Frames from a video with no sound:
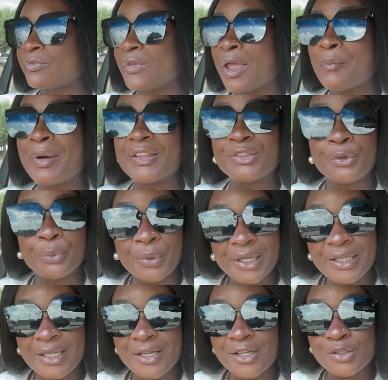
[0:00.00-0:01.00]
But
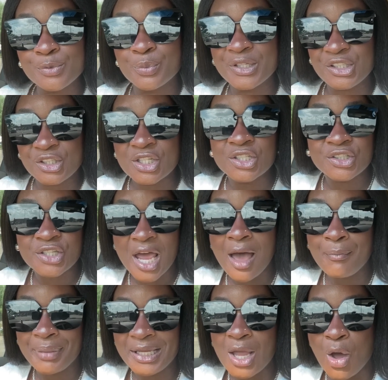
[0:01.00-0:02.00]
three years, which could
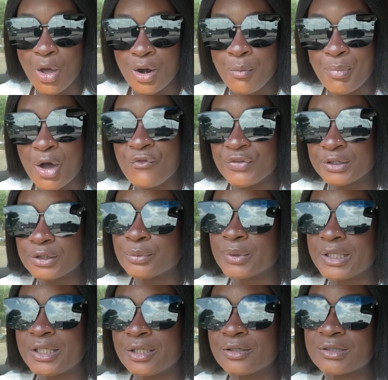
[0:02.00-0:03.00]
y'all be on a boat for
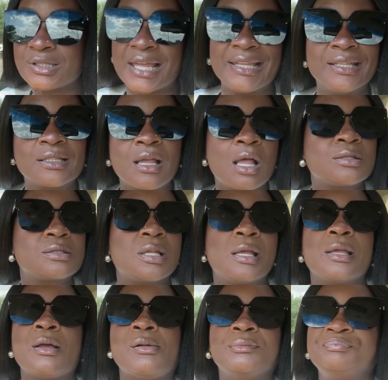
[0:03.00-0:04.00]
three years? Like, it costs
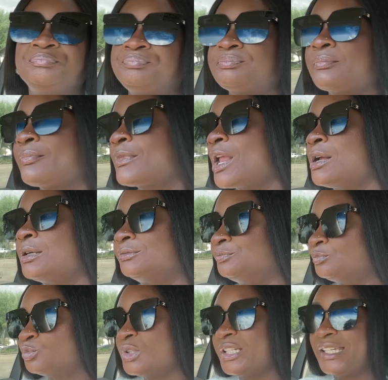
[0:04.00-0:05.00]
like
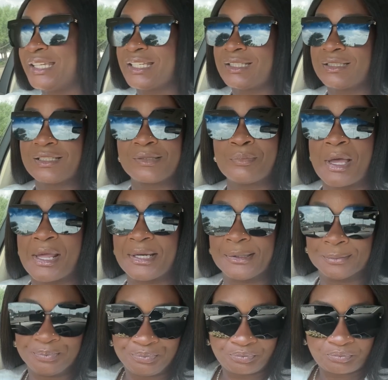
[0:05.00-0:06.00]
ridiculous money.